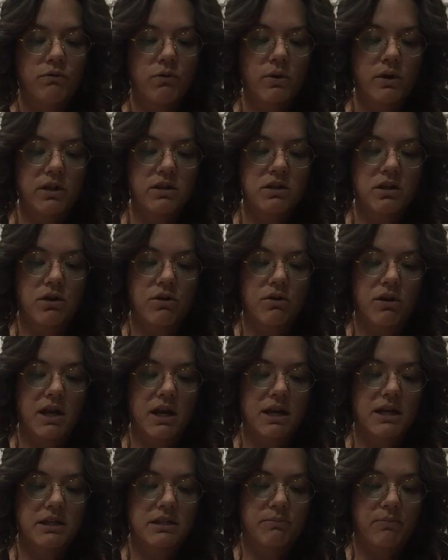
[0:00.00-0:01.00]
royal decree
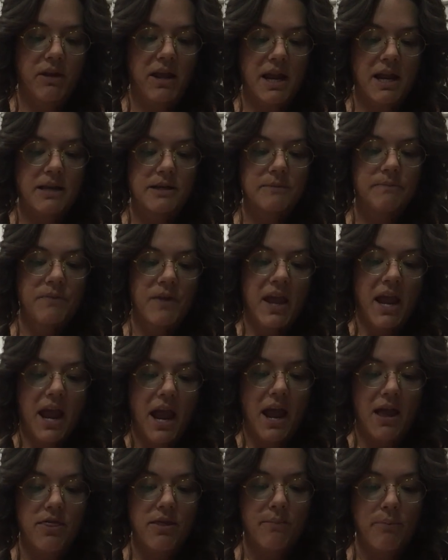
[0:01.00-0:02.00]
explained,
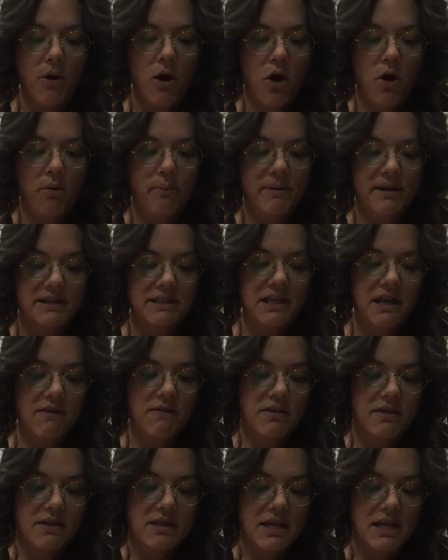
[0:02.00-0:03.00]
and the Pope has
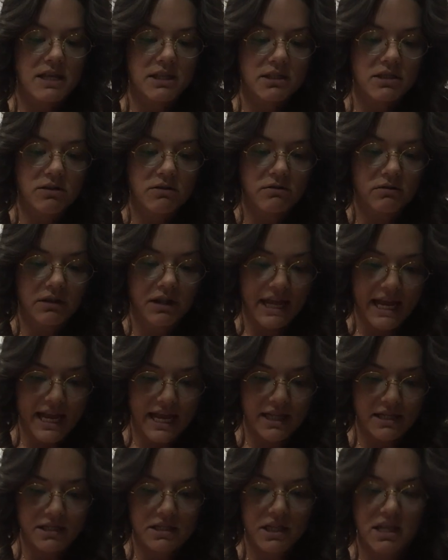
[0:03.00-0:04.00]
given these new
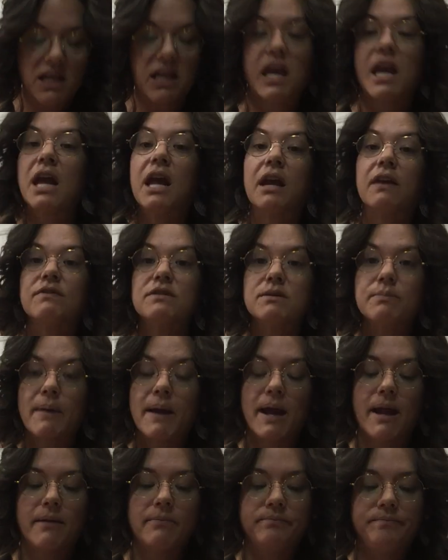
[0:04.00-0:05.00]
lands to the King of
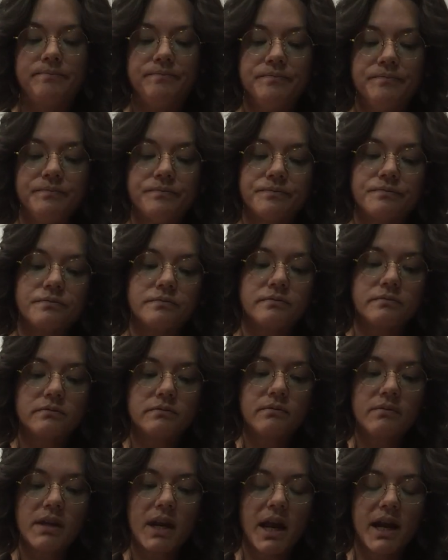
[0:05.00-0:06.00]
Spain.
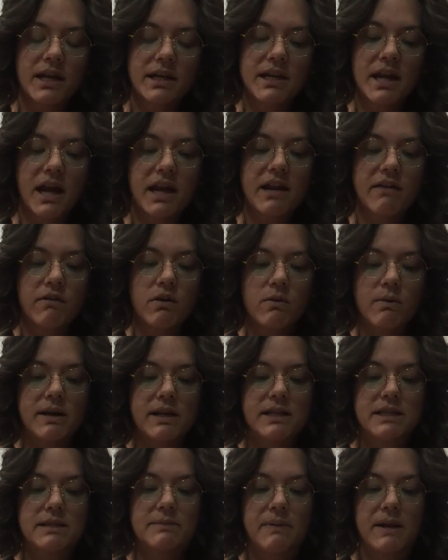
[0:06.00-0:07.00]
Not everyone
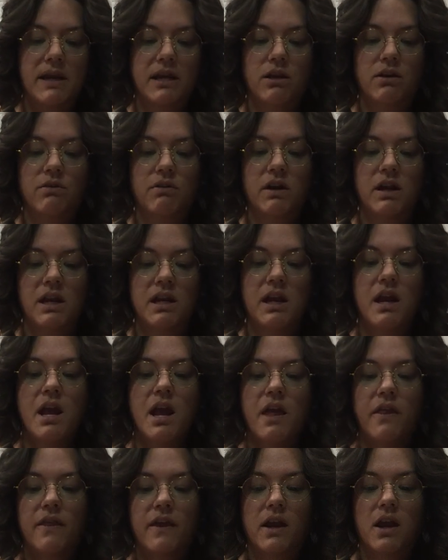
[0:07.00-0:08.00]
in Spain agreed
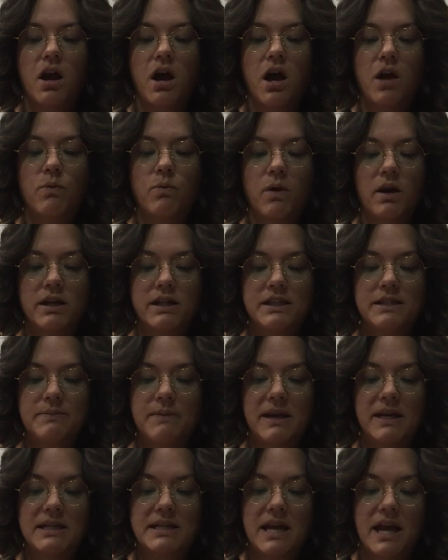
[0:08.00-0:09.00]
that God wanted
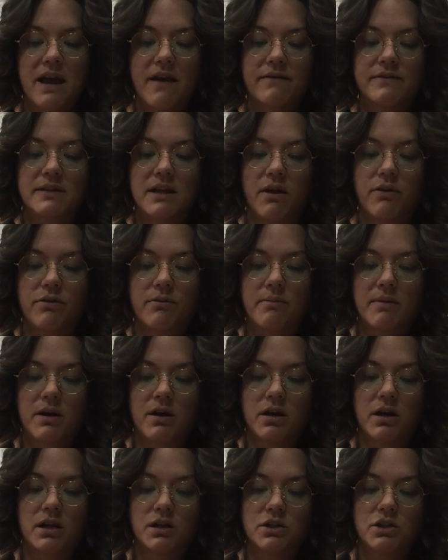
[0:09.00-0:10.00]
Spain to have South
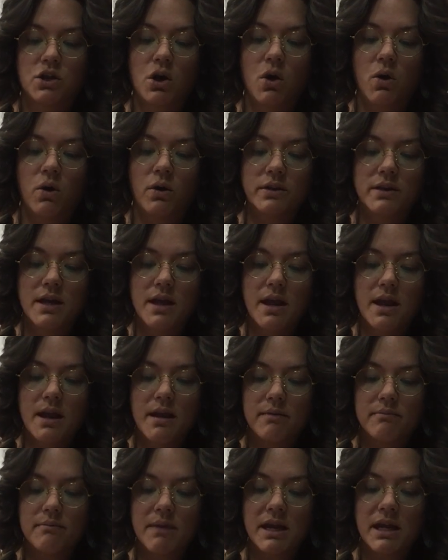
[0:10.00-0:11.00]
America's gold.
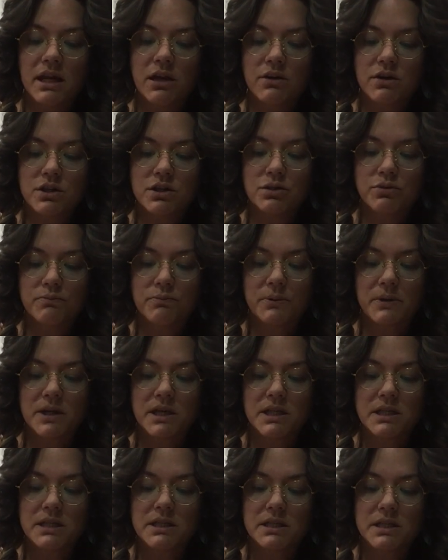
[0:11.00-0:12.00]
Many Christian
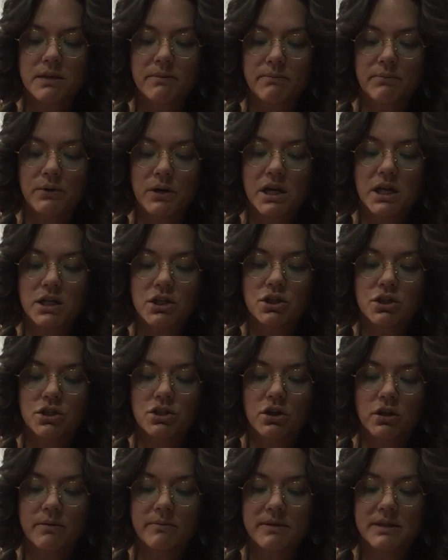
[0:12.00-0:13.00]
priests preached
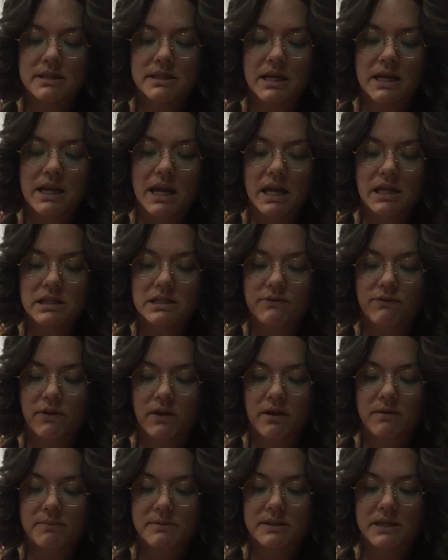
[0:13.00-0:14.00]
sermons against
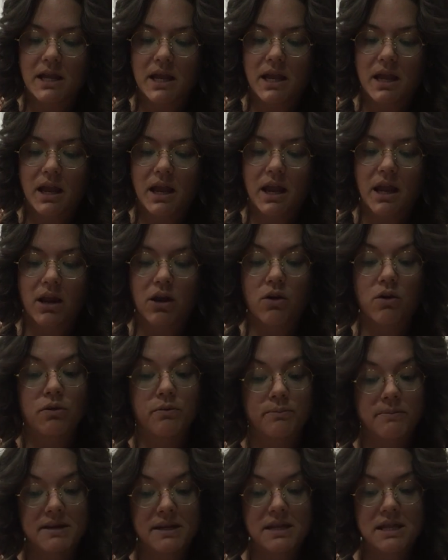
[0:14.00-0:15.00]
Philip's
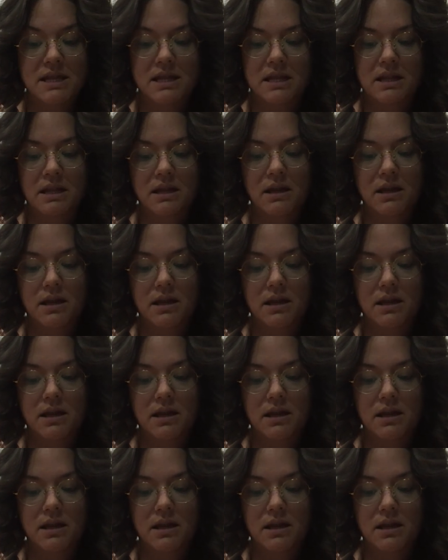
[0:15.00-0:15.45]
encomiendas,